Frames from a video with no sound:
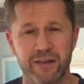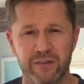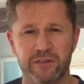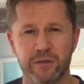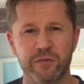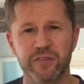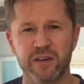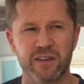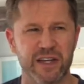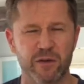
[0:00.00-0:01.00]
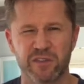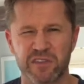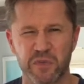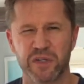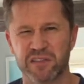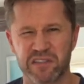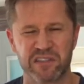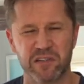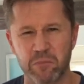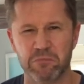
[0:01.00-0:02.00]
I still felt like I was doing
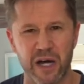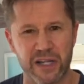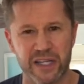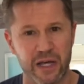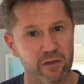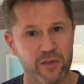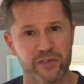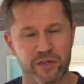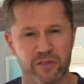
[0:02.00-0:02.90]
somebody else's